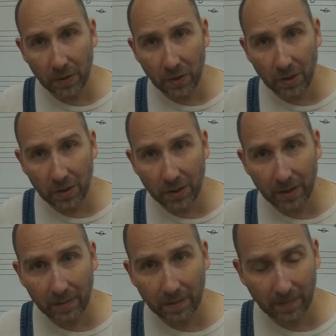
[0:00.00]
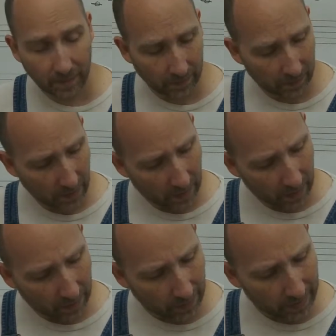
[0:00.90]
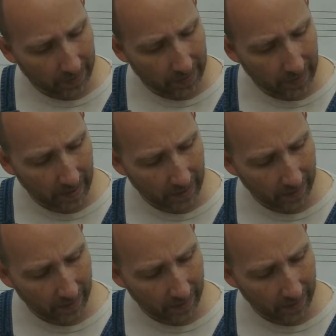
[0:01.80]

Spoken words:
G string. You play the D